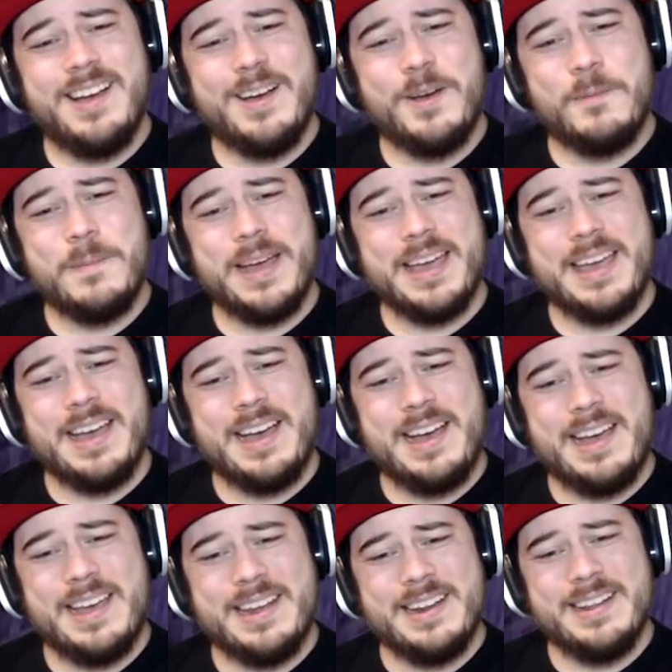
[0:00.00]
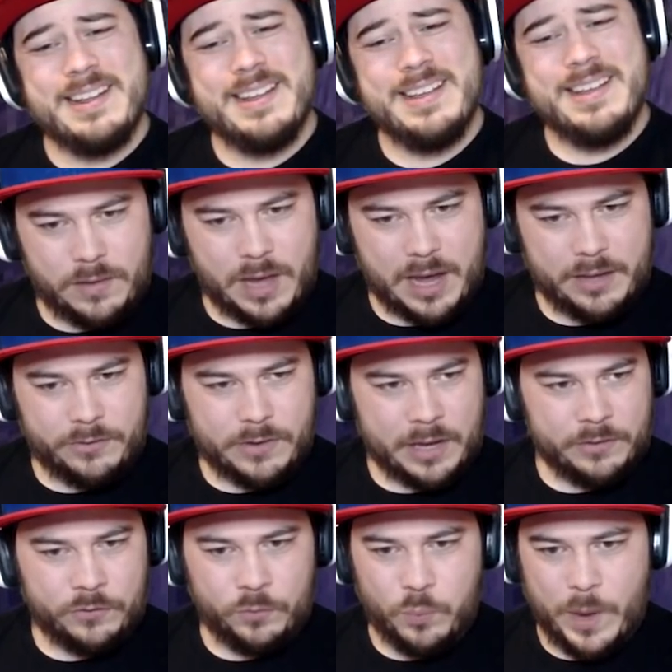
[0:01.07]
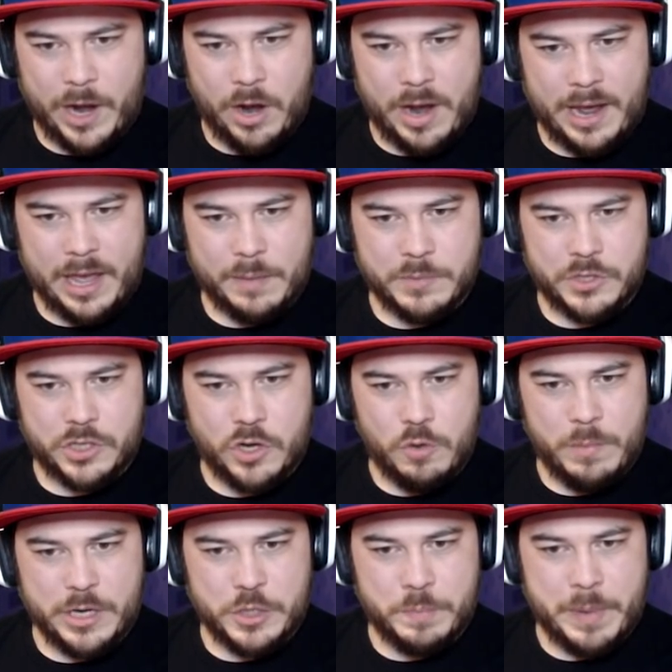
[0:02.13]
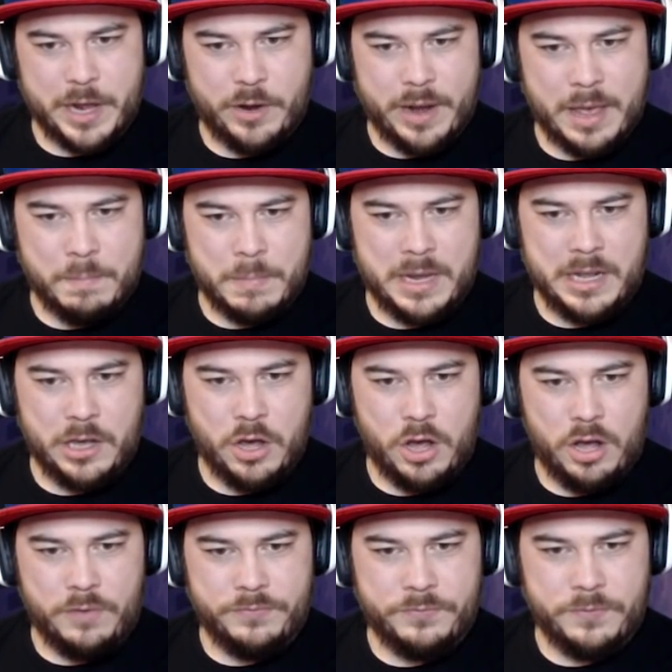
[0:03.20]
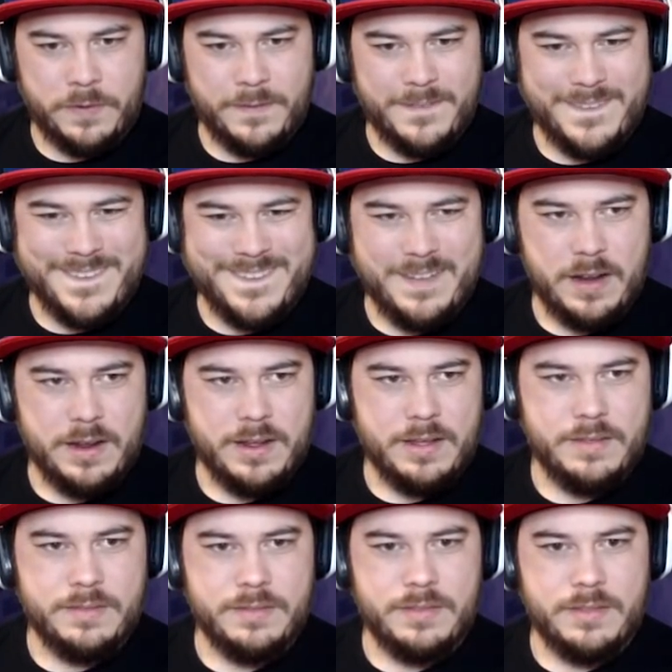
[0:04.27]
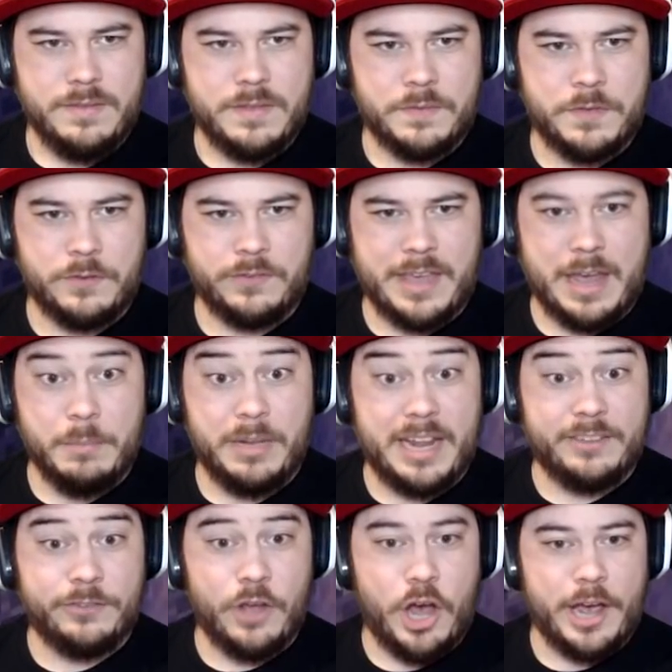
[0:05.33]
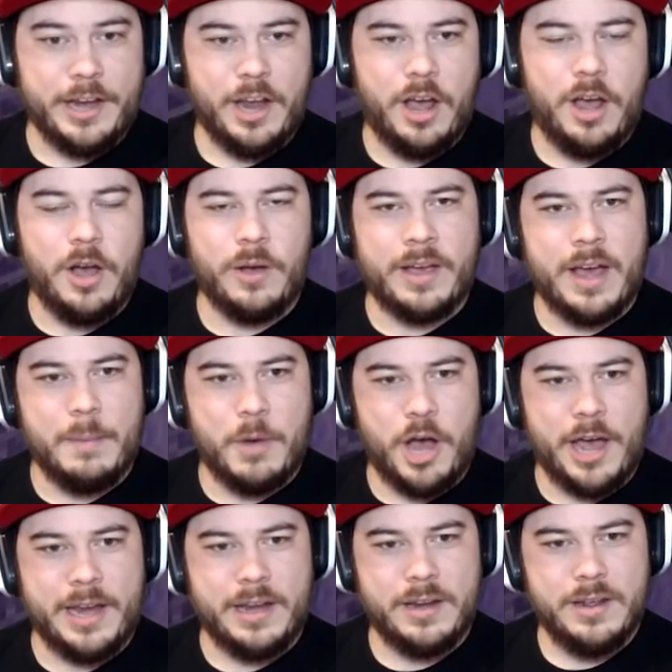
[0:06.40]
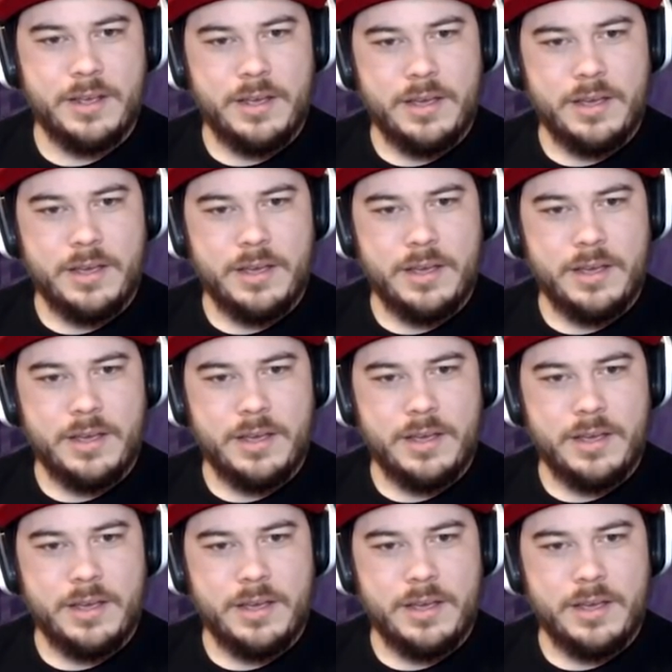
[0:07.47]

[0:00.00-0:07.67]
Oh my God. Guys, I swear I am so much better at mini golf that this game lets on. Oh, come on.